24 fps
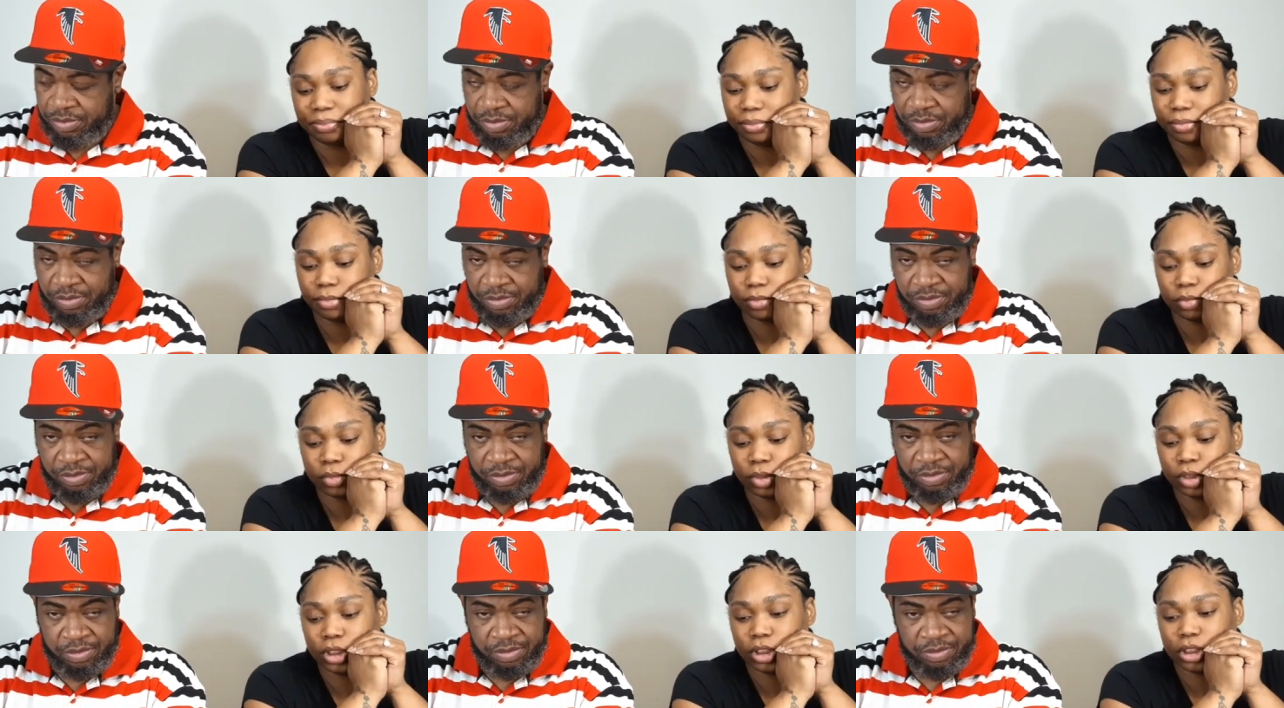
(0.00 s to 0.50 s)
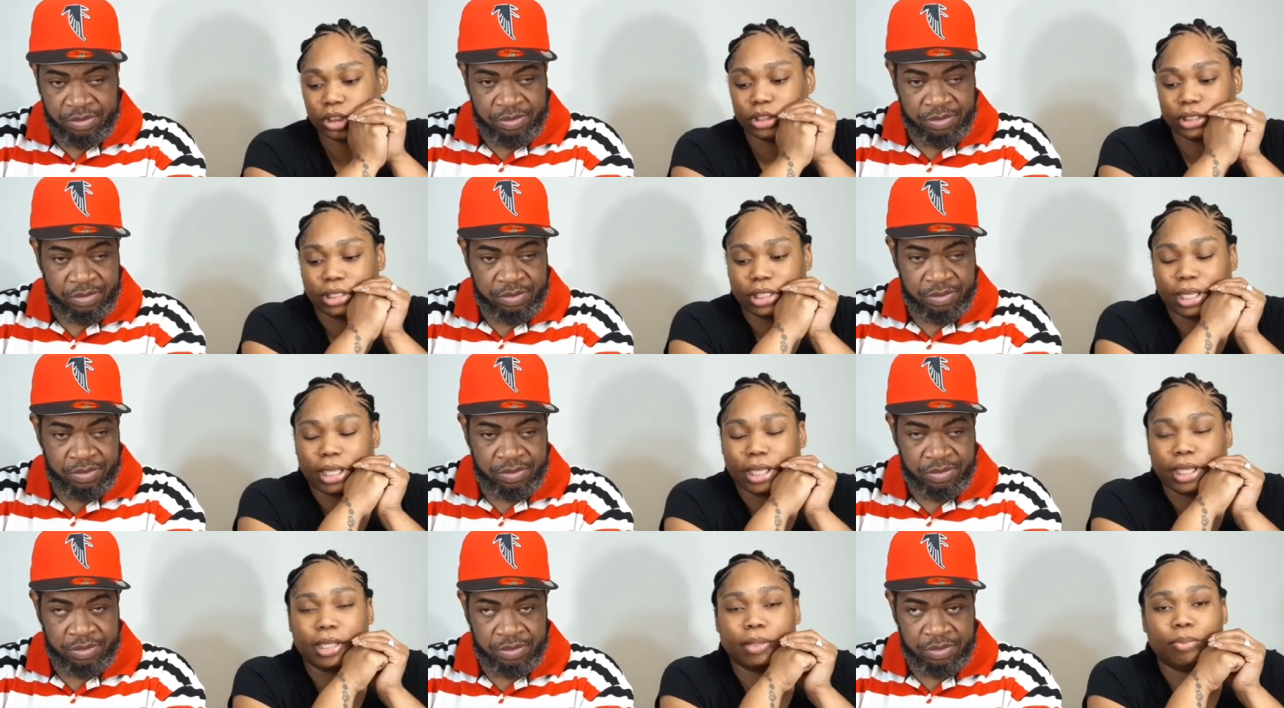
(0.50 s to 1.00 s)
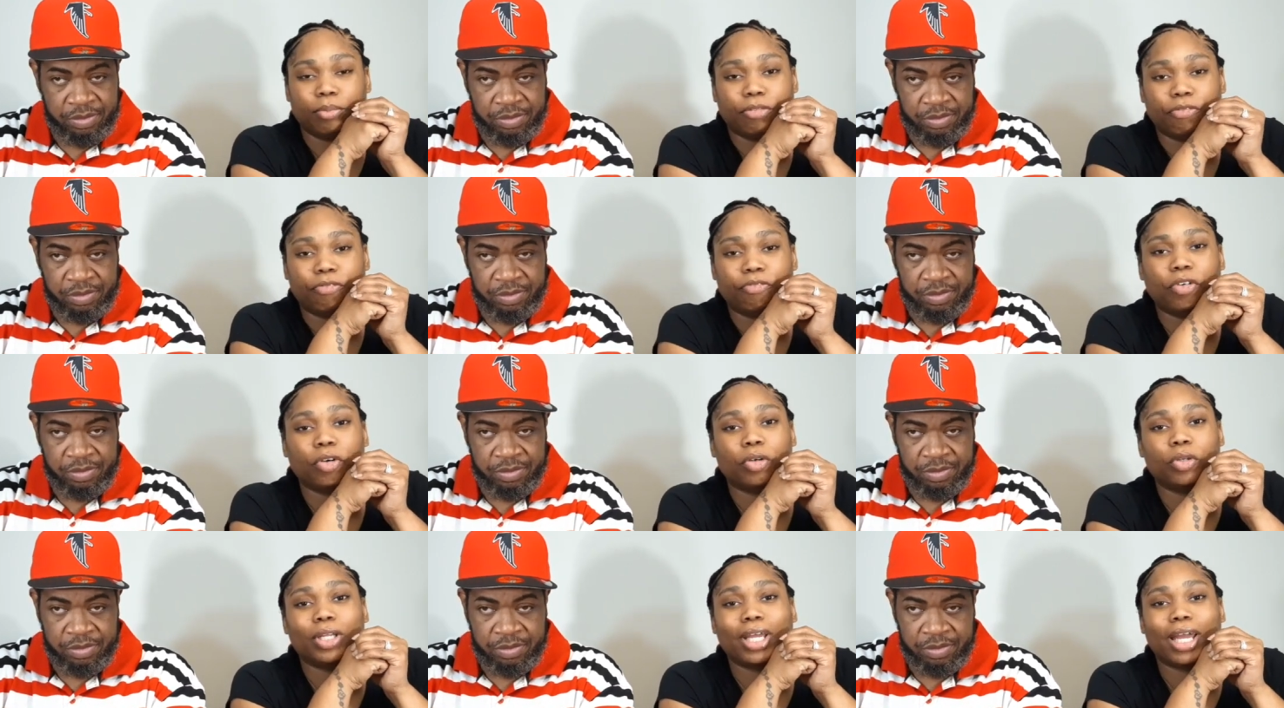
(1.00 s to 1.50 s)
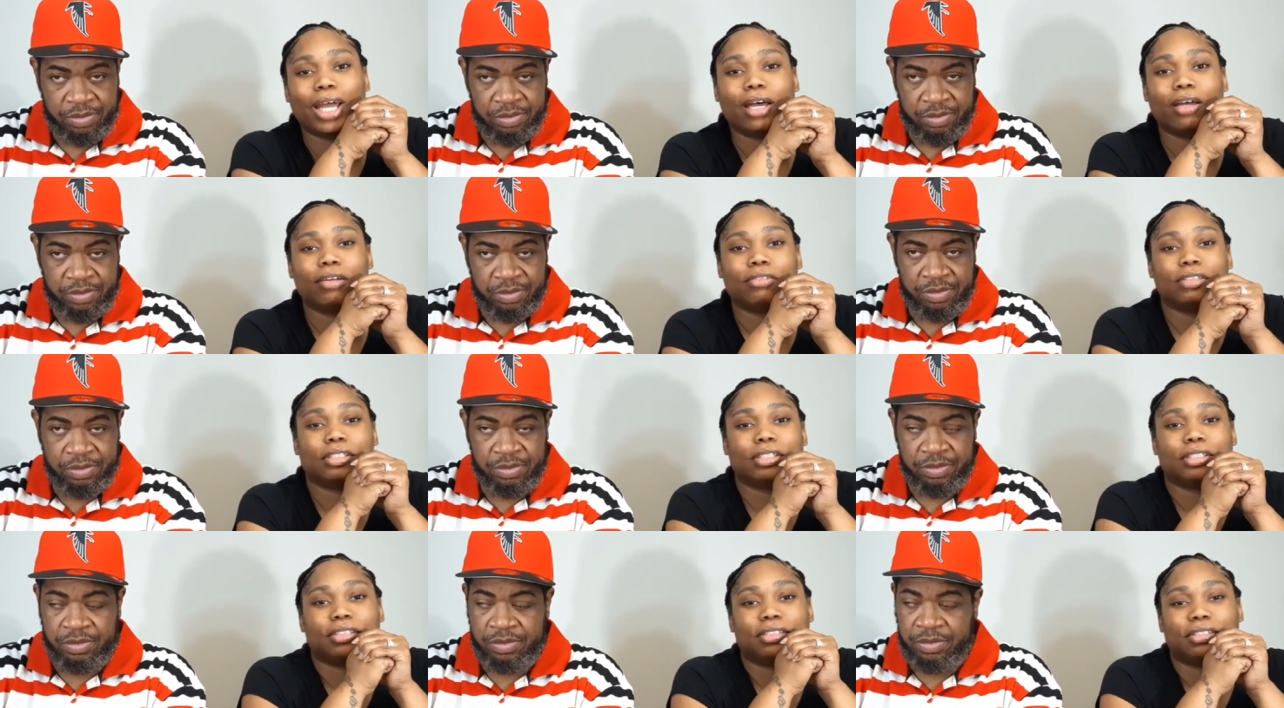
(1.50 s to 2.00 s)
Speaker 1: We just came before
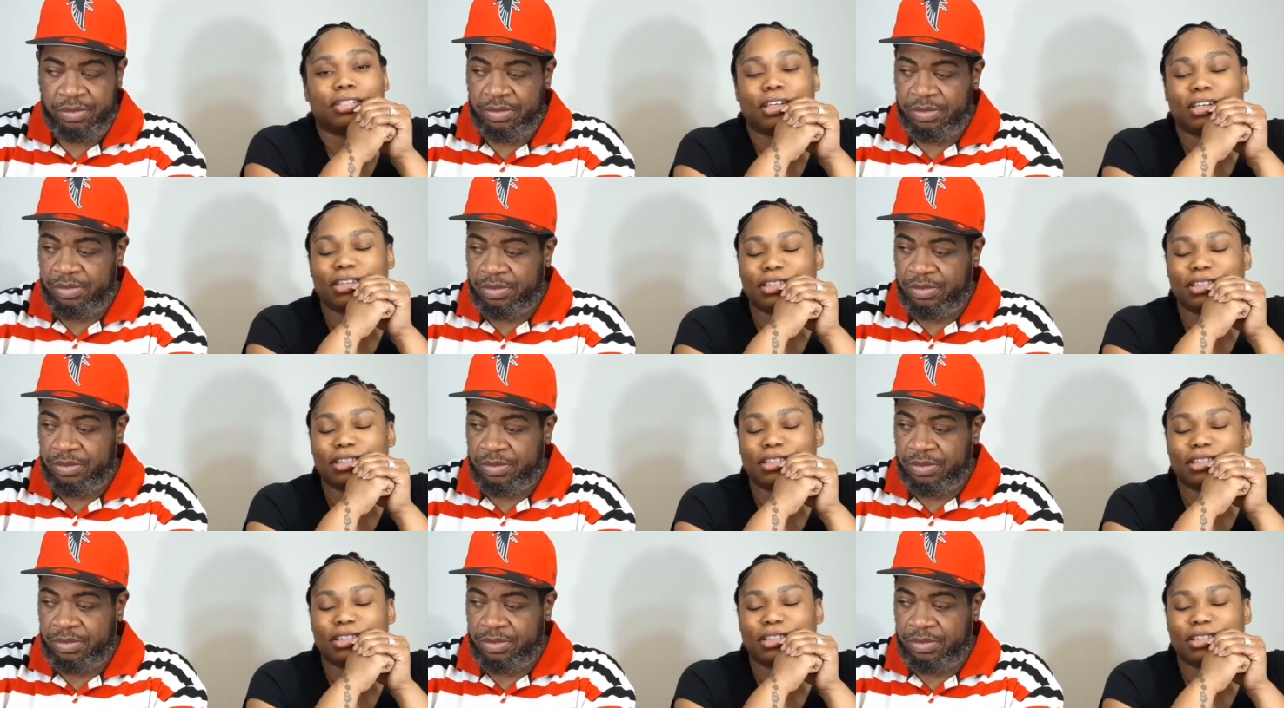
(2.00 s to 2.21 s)
y'all to say